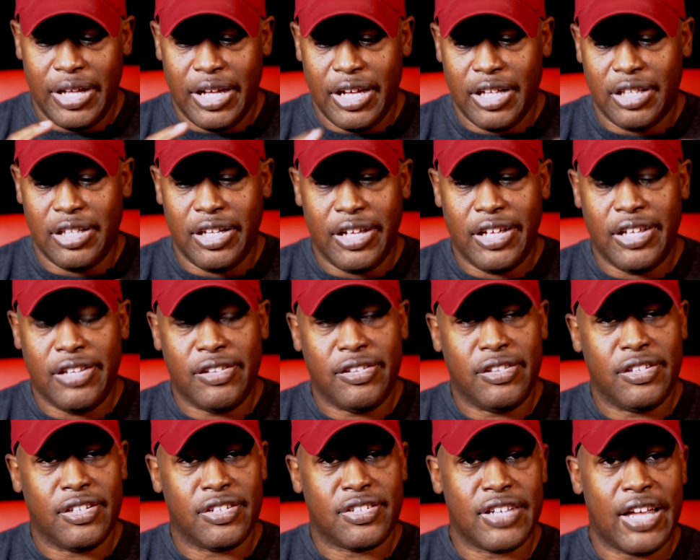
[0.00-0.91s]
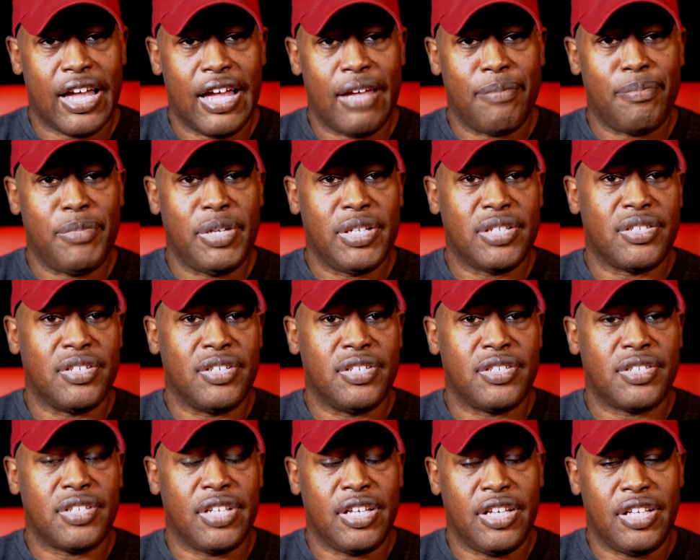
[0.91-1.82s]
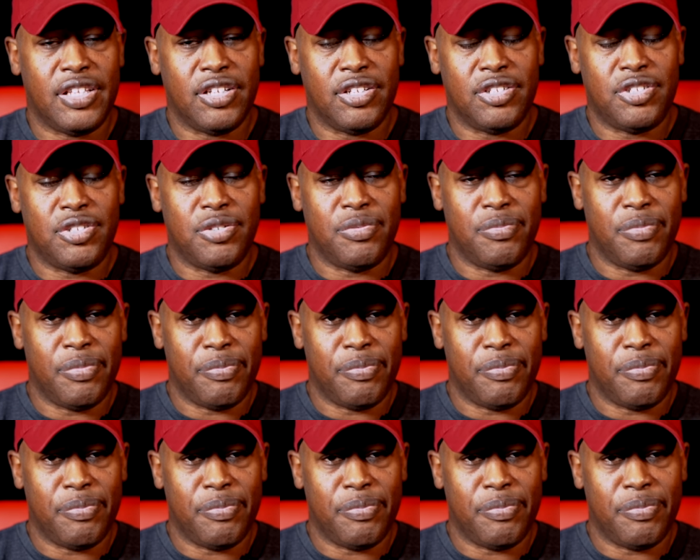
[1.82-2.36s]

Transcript: elevating the side business and